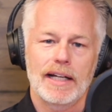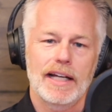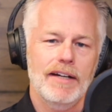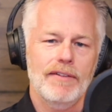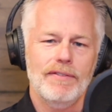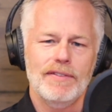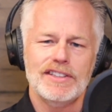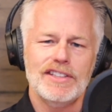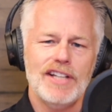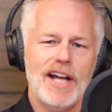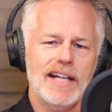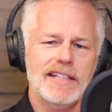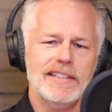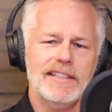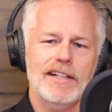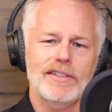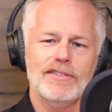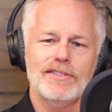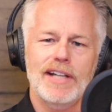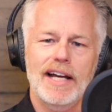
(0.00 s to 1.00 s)
And if it's nice
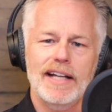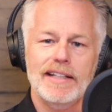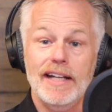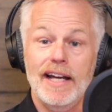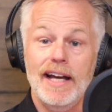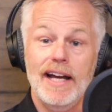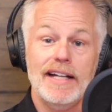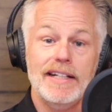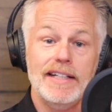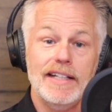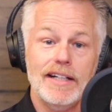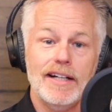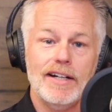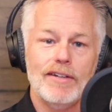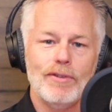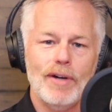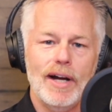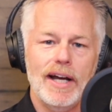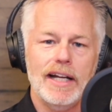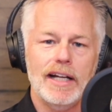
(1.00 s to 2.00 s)
outside, the idea
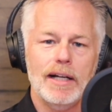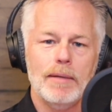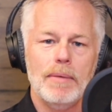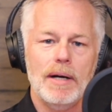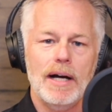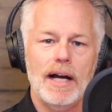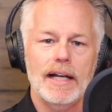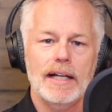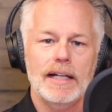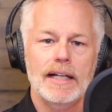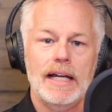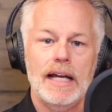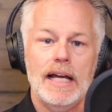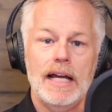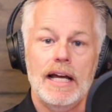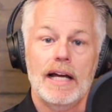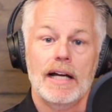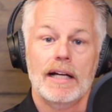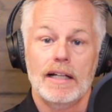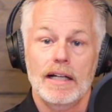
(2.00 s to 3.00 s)
of riding a bike
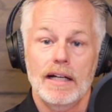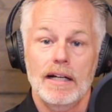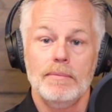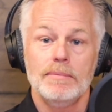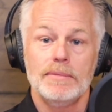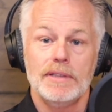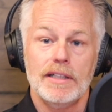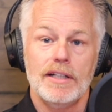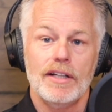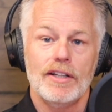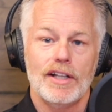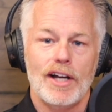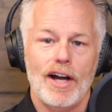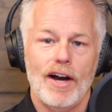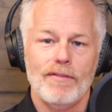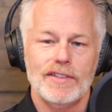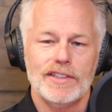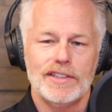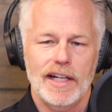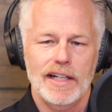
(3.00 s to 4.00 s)
comes into the
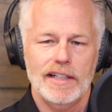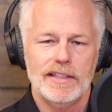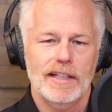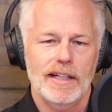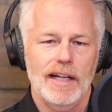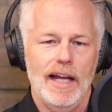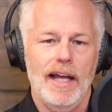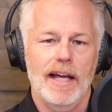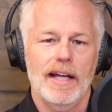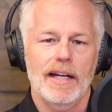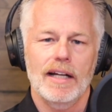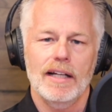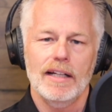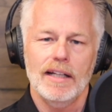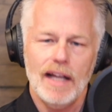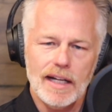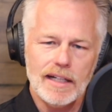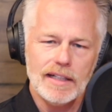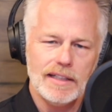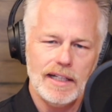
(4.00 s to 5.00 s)
conversation, and a
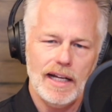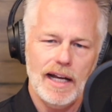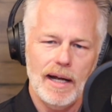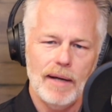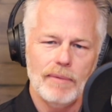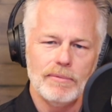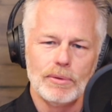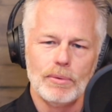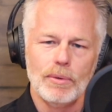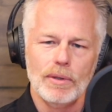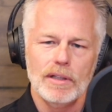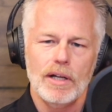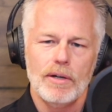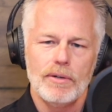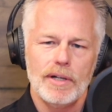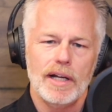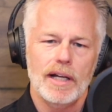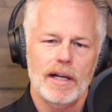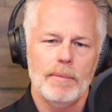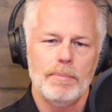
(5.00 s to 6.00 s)
lot of times we'll load
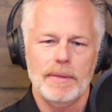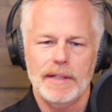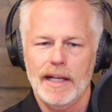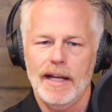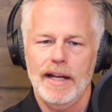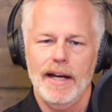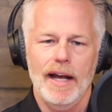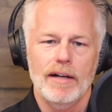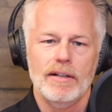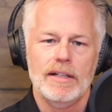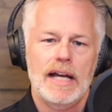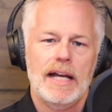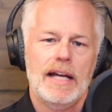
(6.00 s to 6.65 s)
it up and head out.